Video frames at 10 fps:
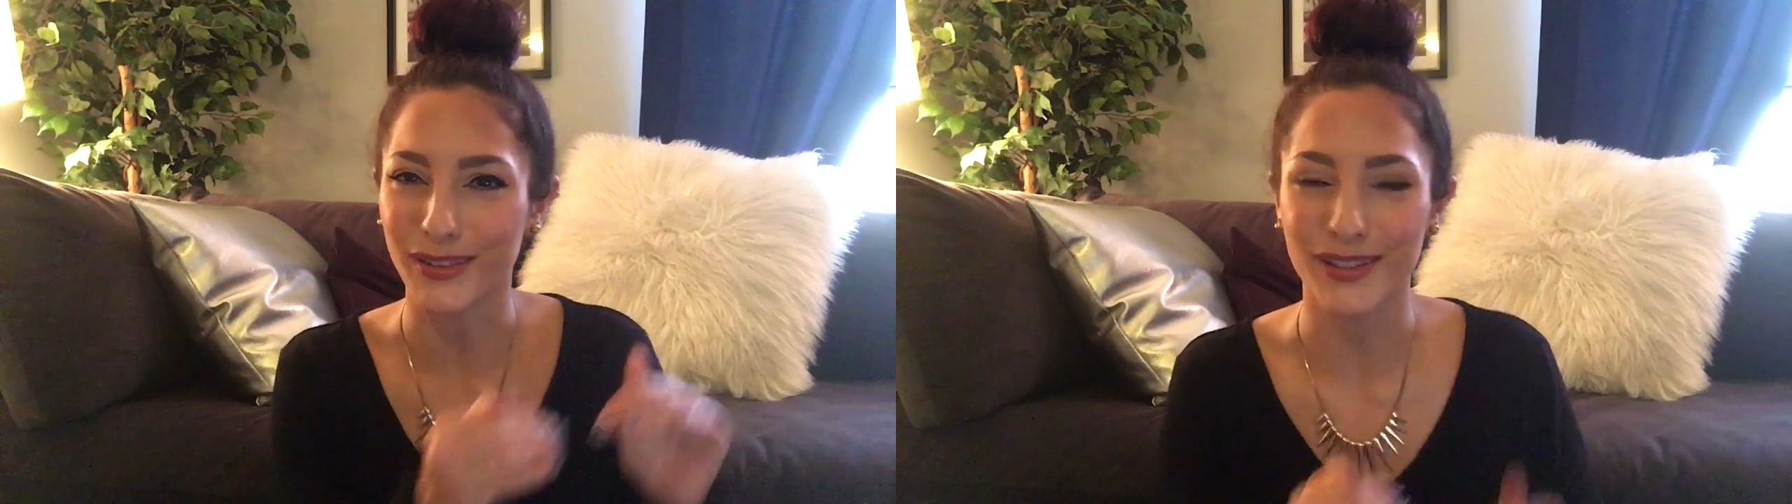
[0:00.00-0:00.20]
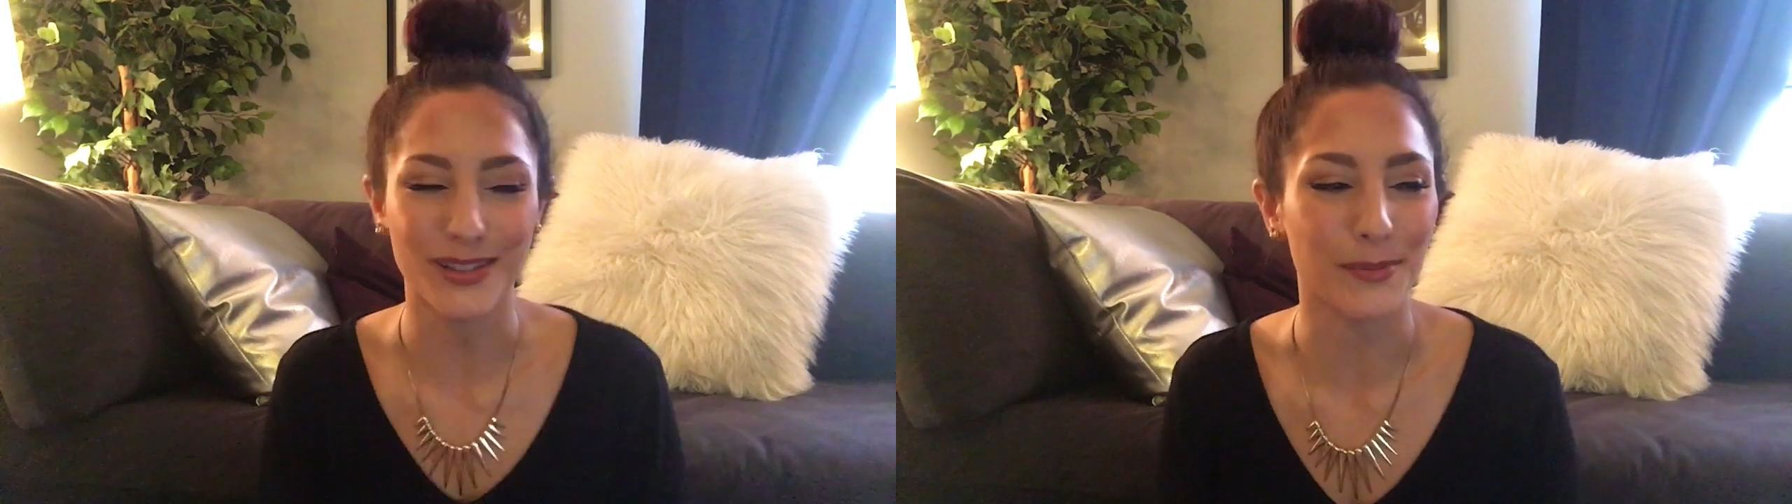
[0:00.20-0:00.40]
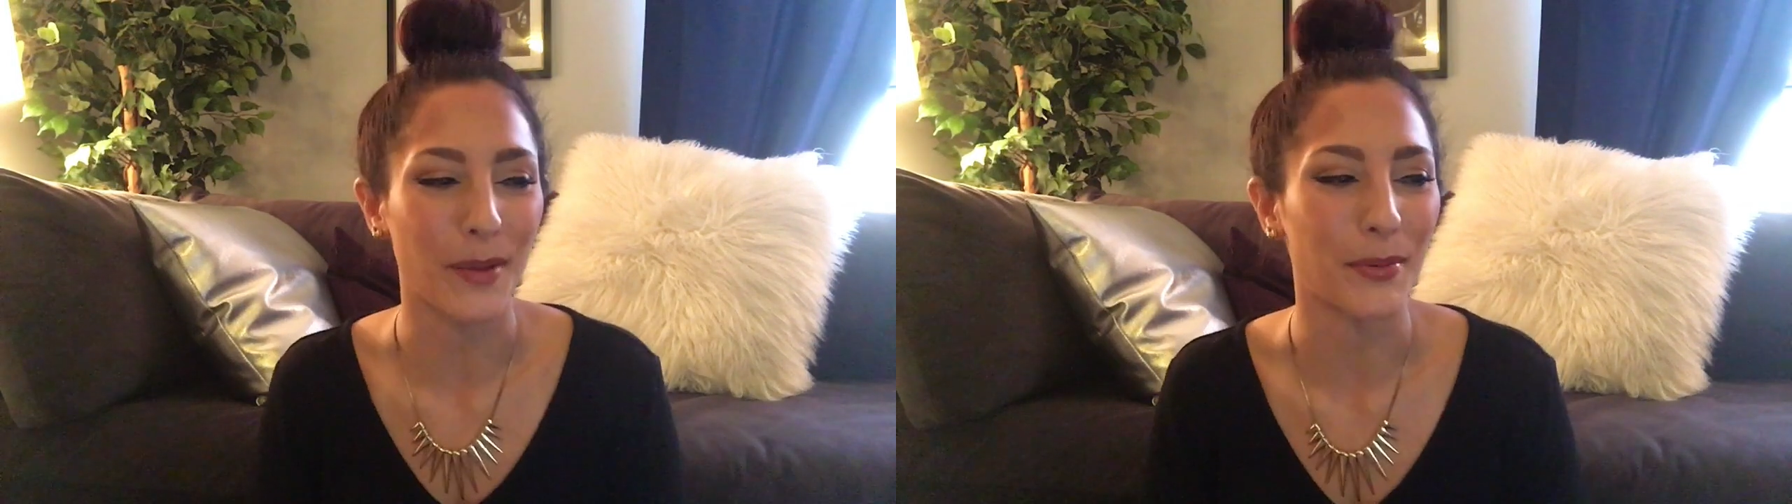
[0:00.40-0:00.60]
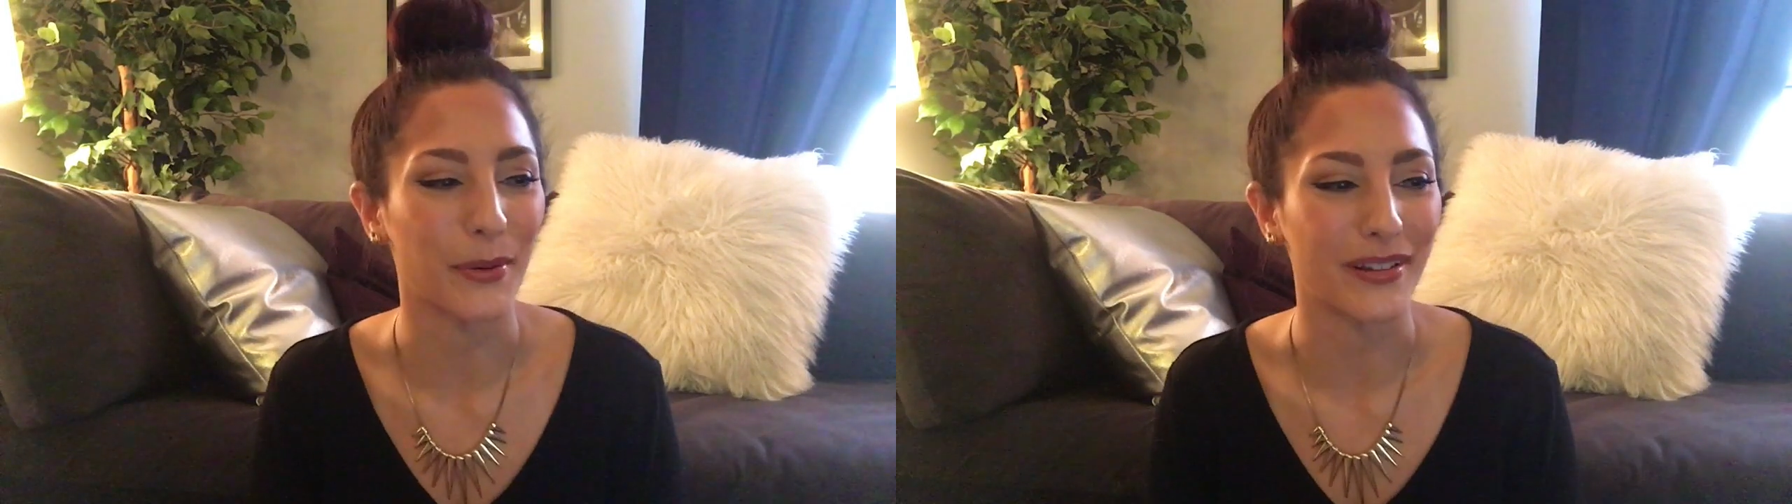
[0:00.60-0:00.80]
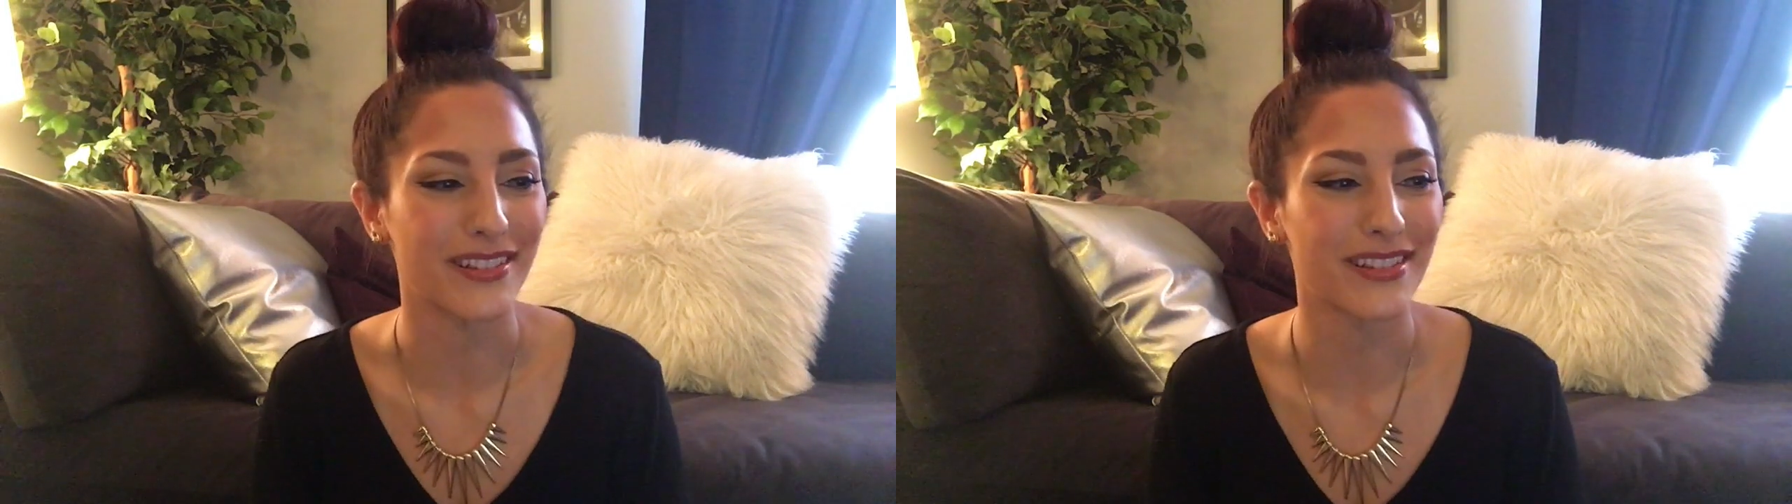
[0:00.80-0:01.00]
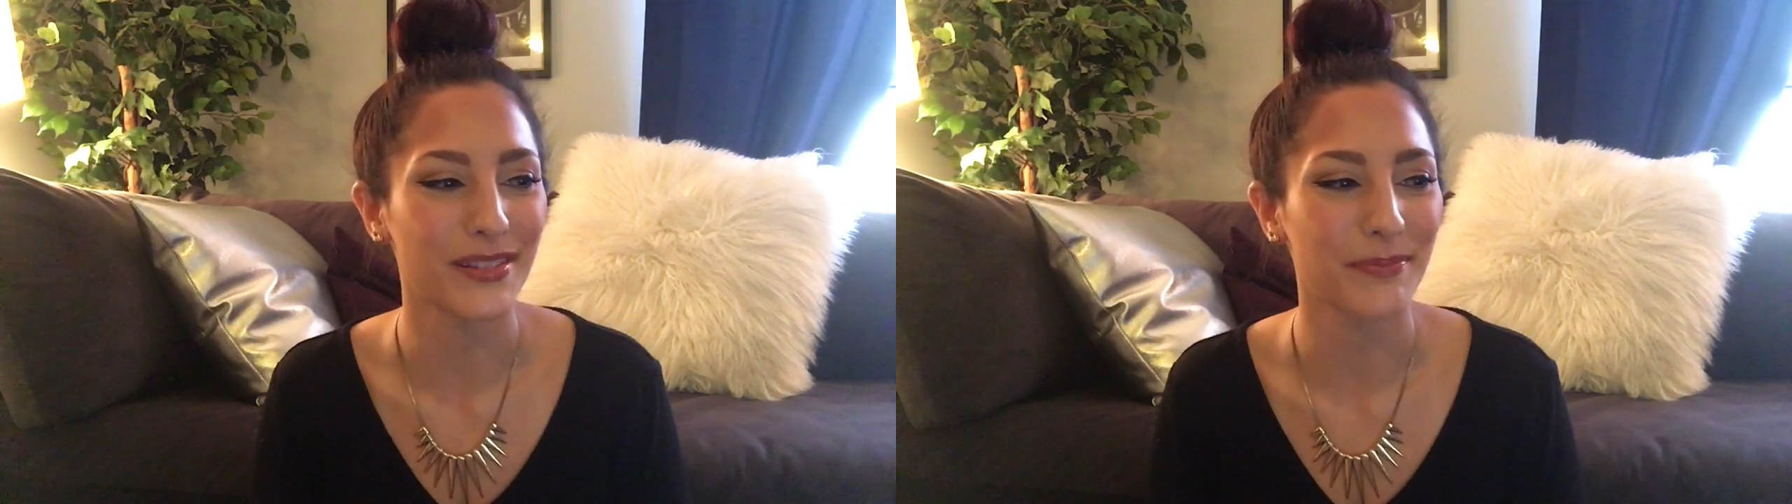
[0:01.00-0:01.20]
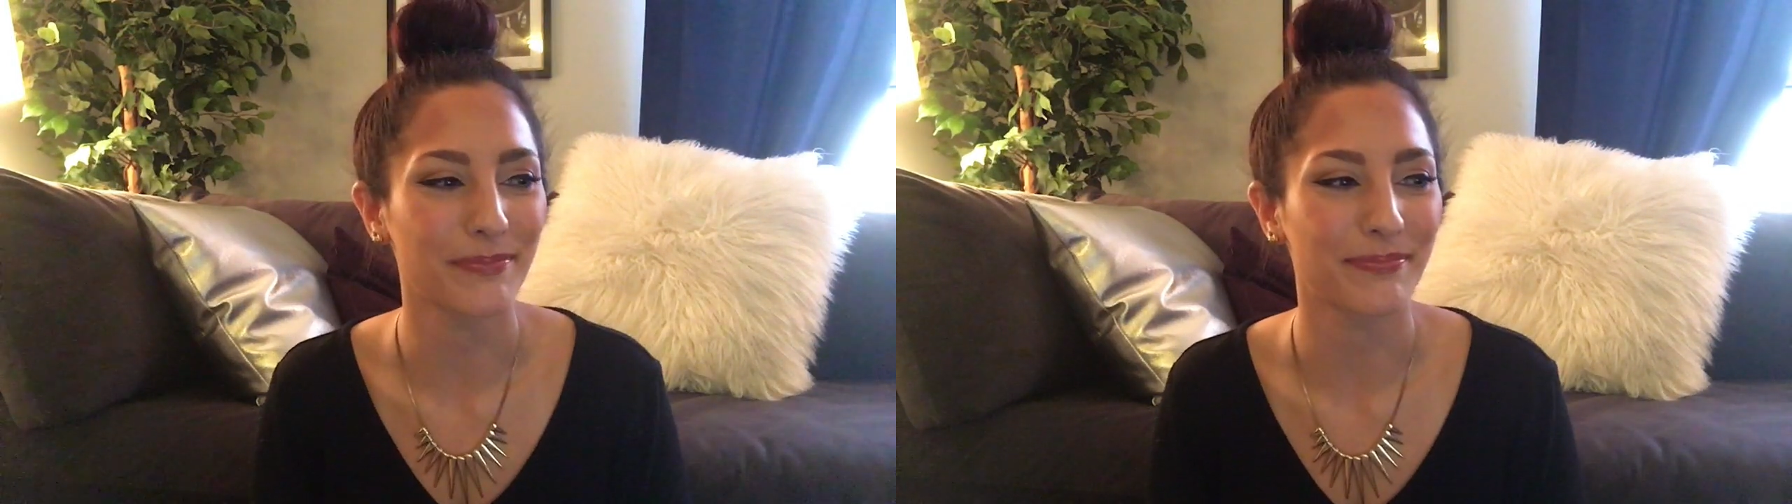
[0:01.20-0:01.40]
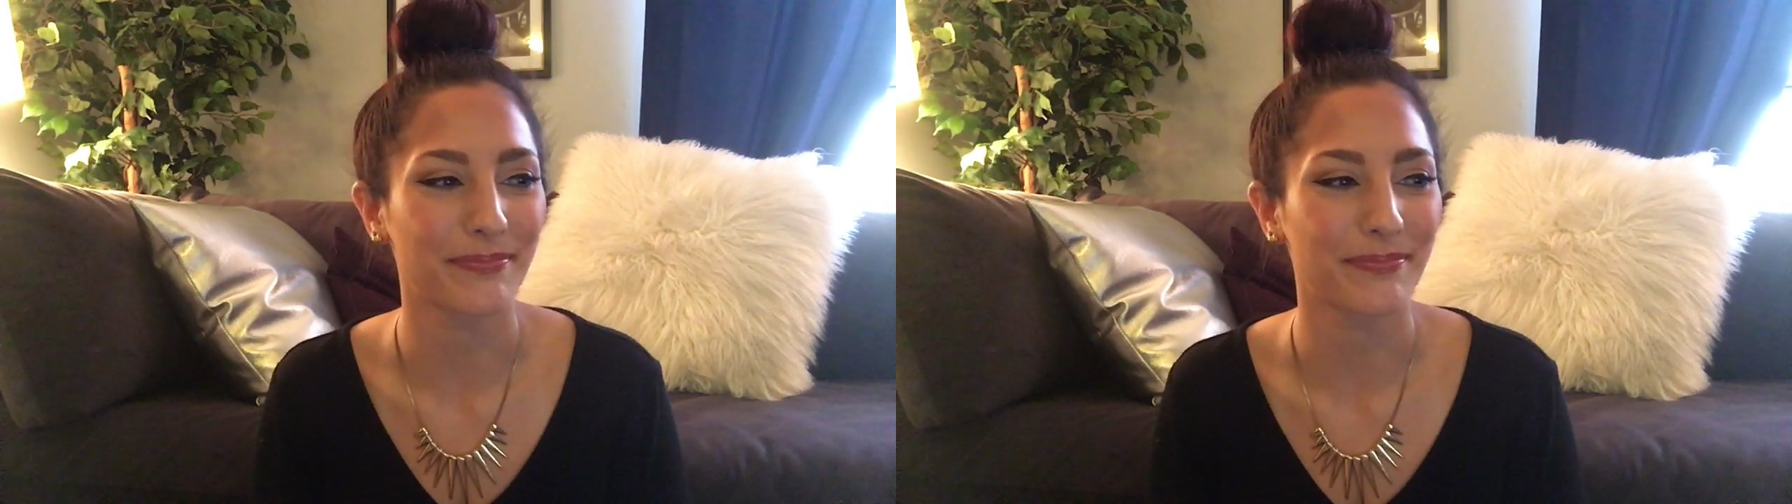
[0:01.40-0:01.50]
the list of my points